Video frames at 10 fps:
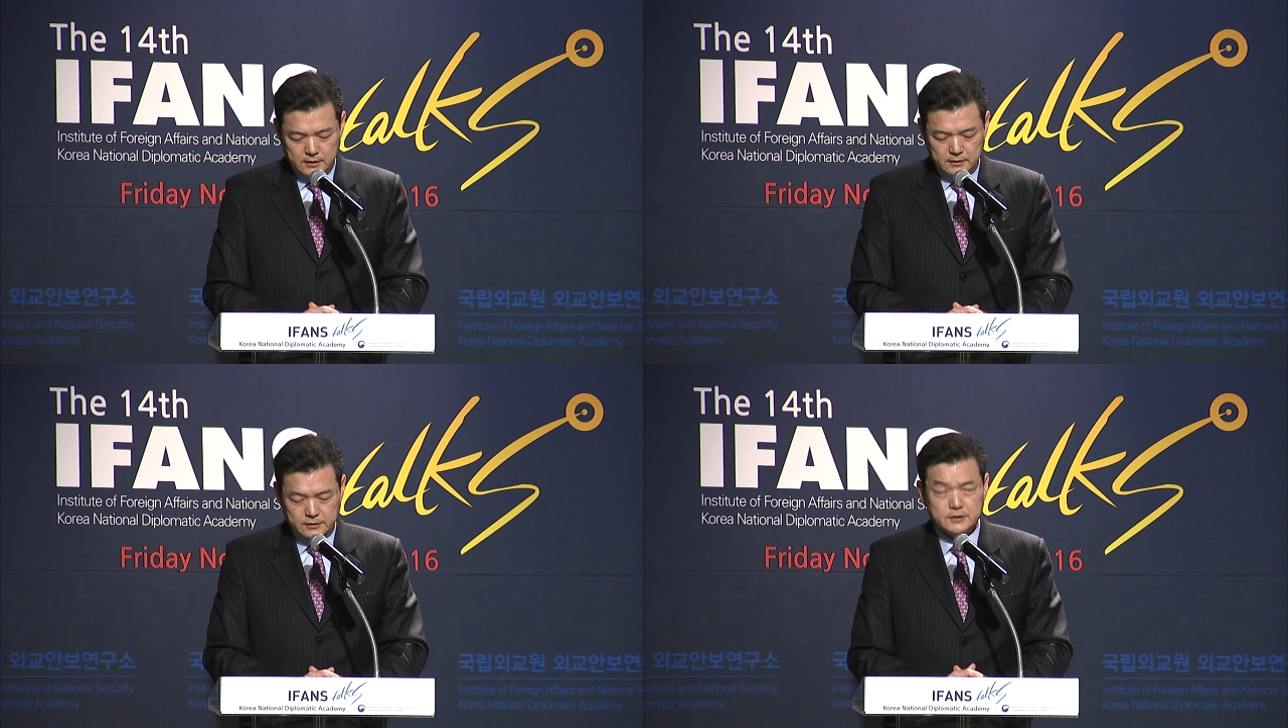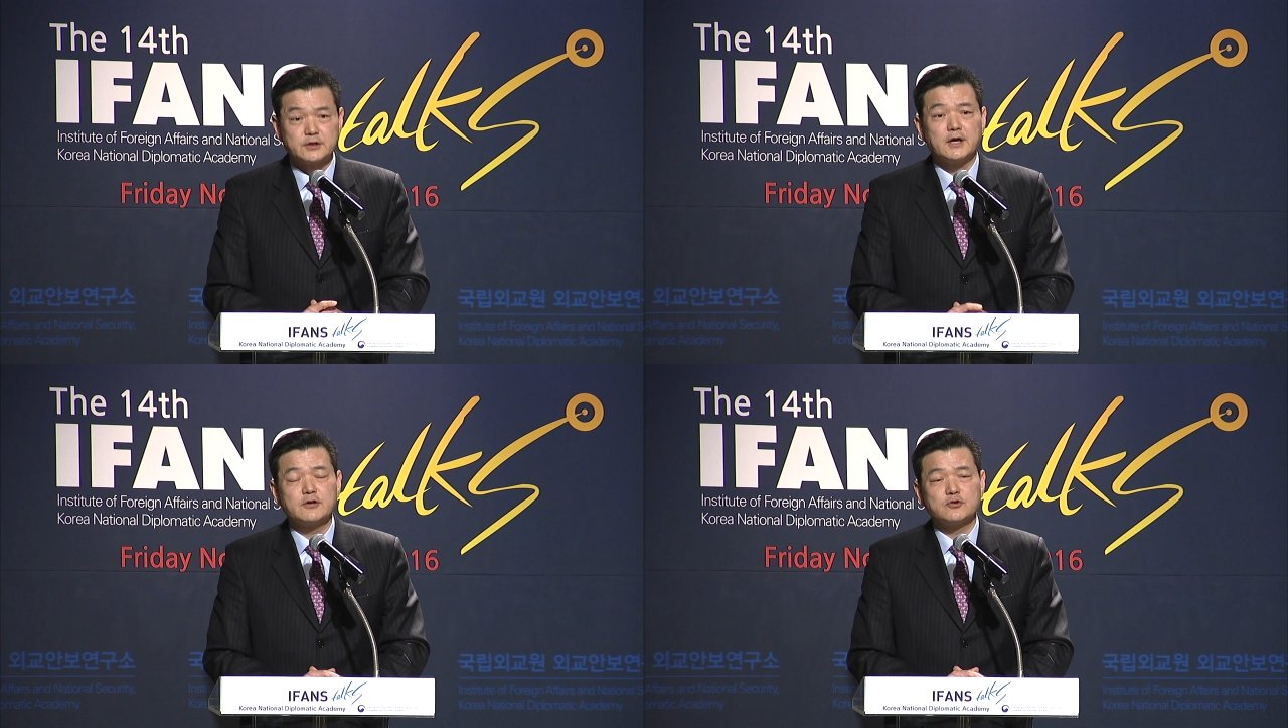the
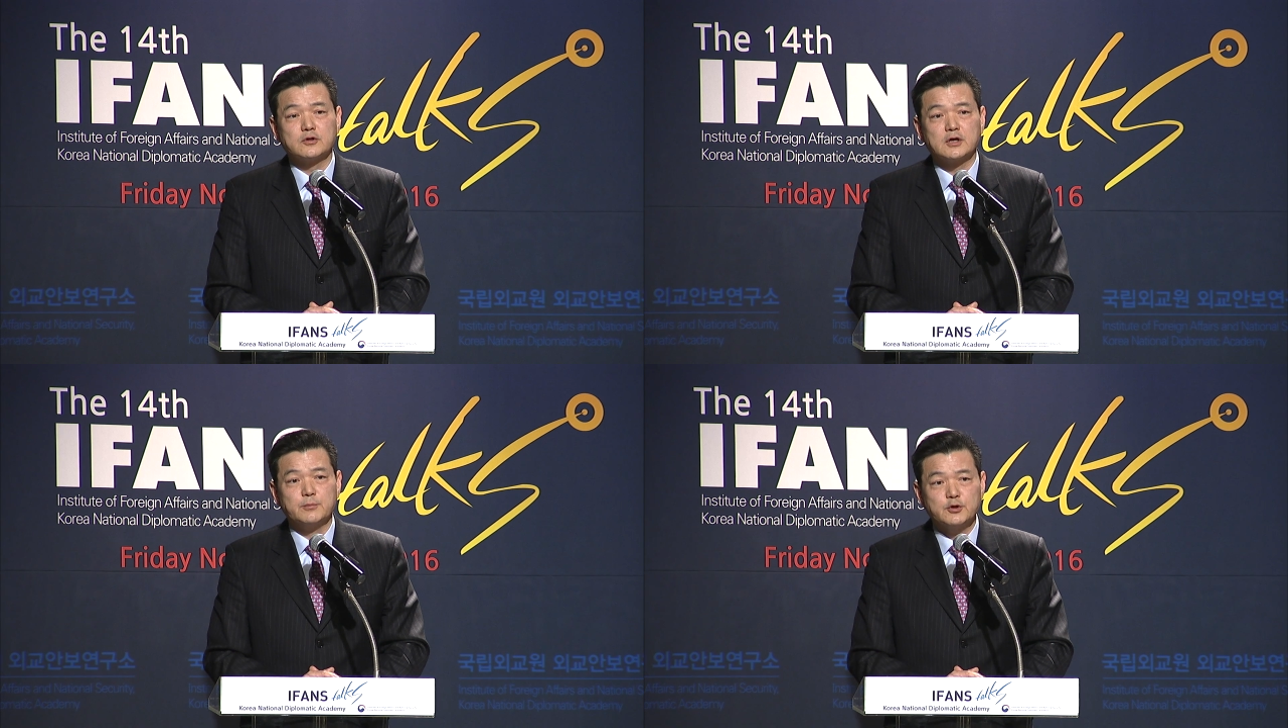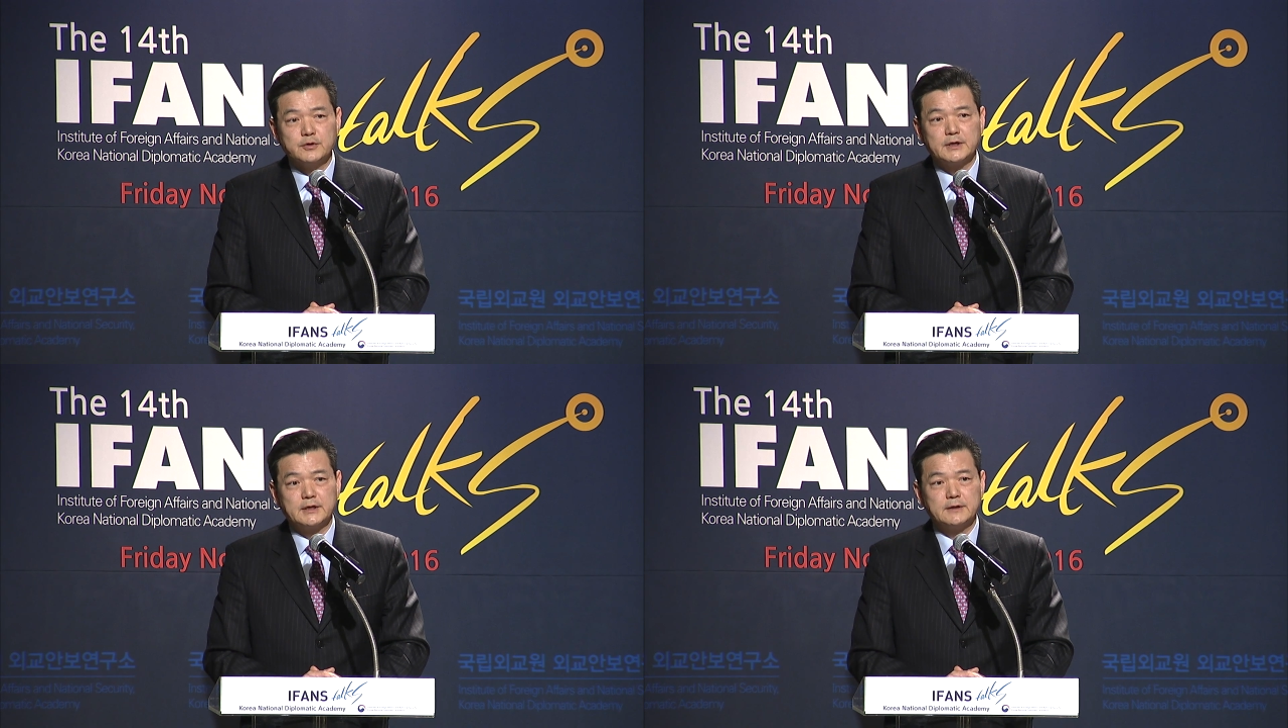international
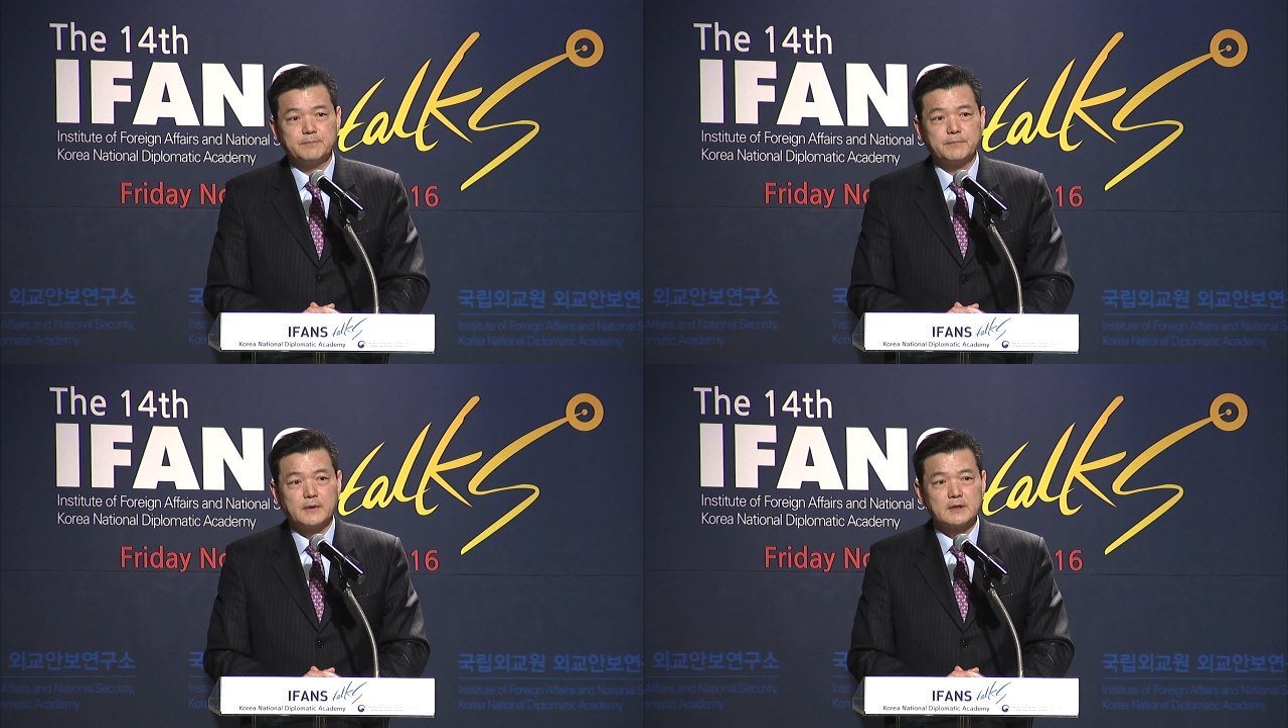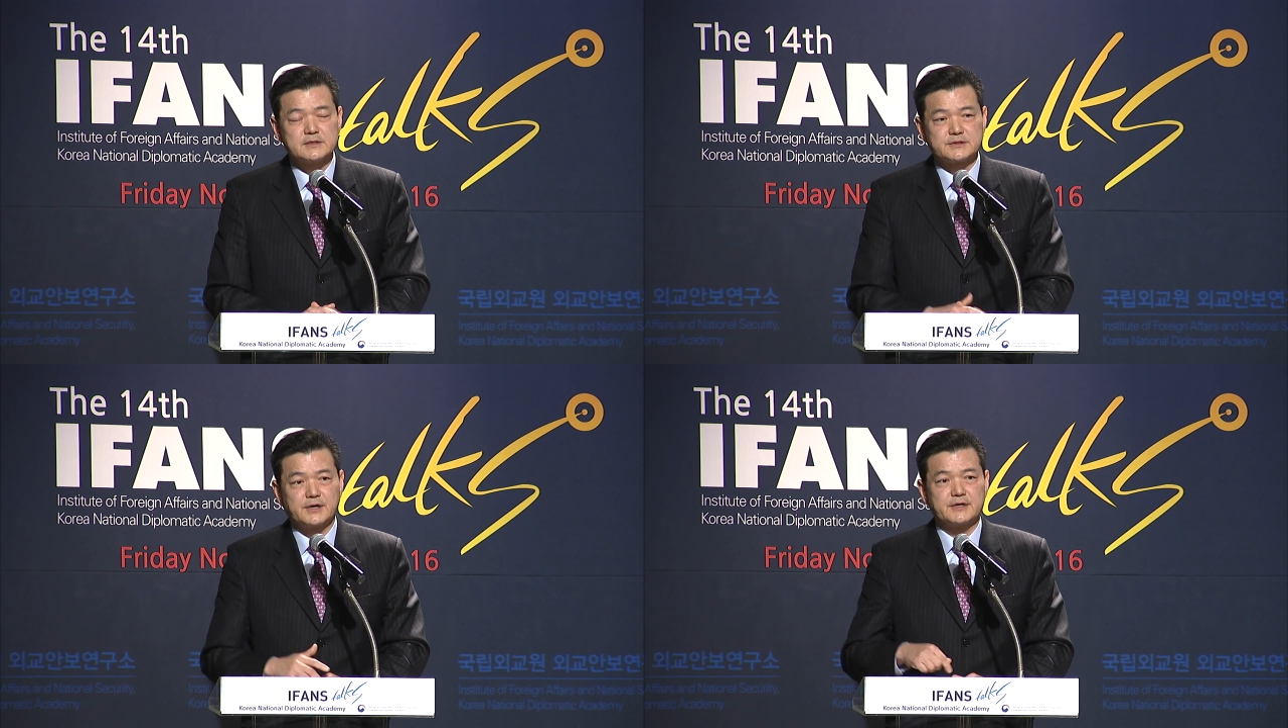community
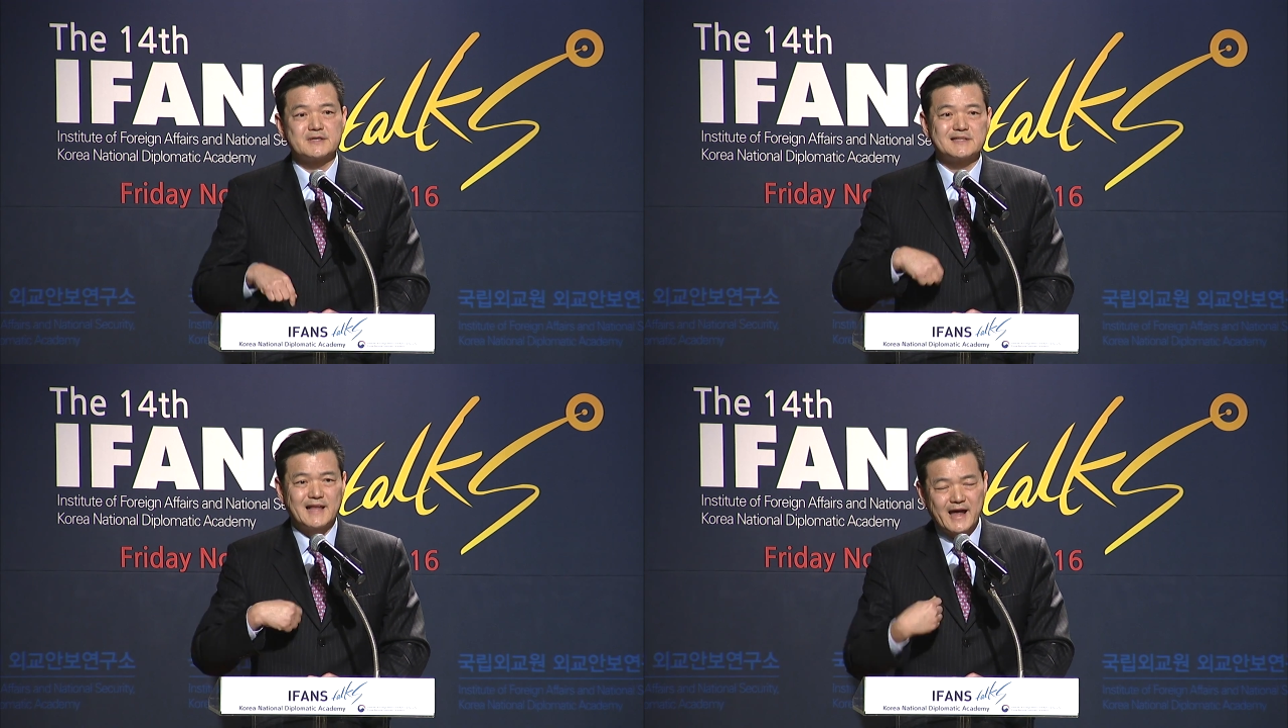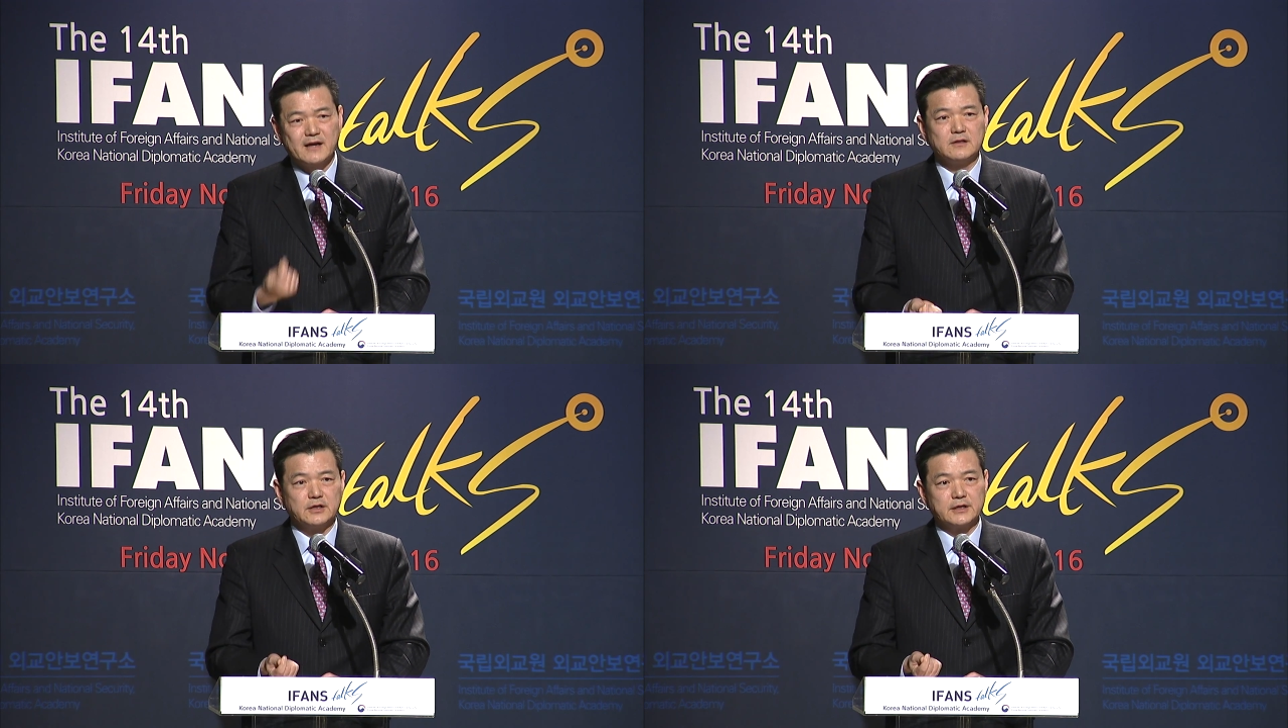starts
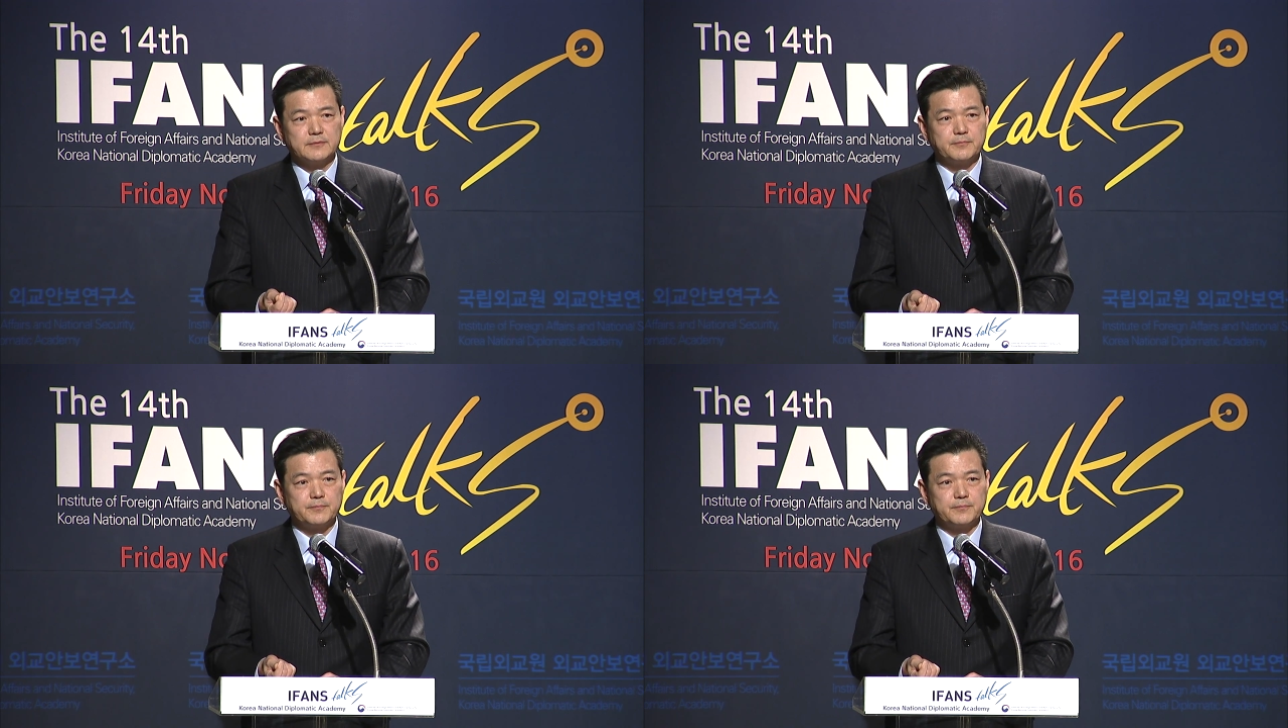tackling